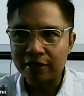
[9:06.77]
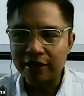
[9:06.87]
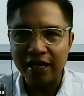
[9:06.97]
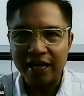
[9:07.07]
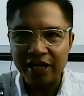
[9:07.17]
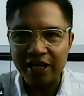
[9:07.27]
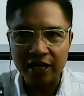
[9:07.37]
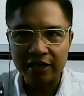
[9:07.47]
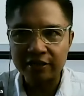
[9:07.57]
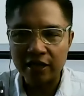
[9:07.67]
it is
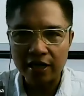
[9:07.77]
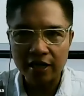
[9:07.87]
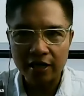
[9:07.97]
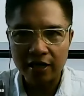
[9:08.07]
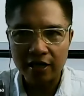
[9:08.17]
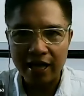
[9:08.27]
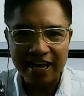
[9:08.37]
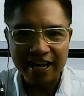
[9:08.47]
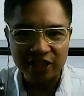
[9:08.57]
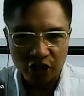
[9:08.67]
not
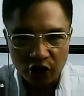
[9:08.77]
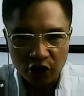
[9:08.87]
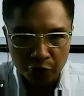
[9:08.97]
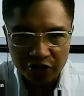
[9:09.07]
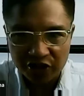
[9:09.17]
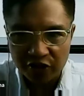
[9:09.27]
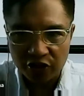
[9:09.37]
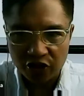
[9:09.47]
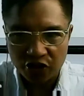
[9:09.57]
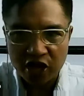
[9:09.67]
a deliberate
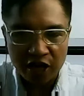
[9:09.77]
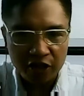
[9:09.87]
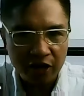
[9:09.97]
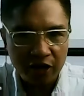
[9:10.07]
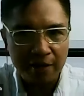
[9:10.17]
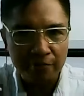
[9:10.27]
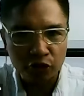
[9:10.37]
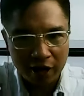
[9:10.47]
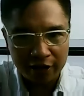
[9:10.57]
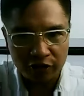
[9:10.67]
thing that I am
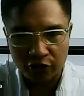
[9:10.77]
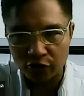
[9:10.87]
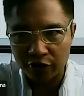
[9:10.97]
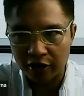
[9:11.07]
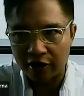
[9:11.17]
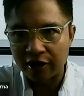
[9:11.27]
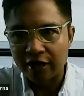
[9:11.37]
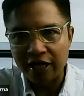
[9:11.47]
trying to do here.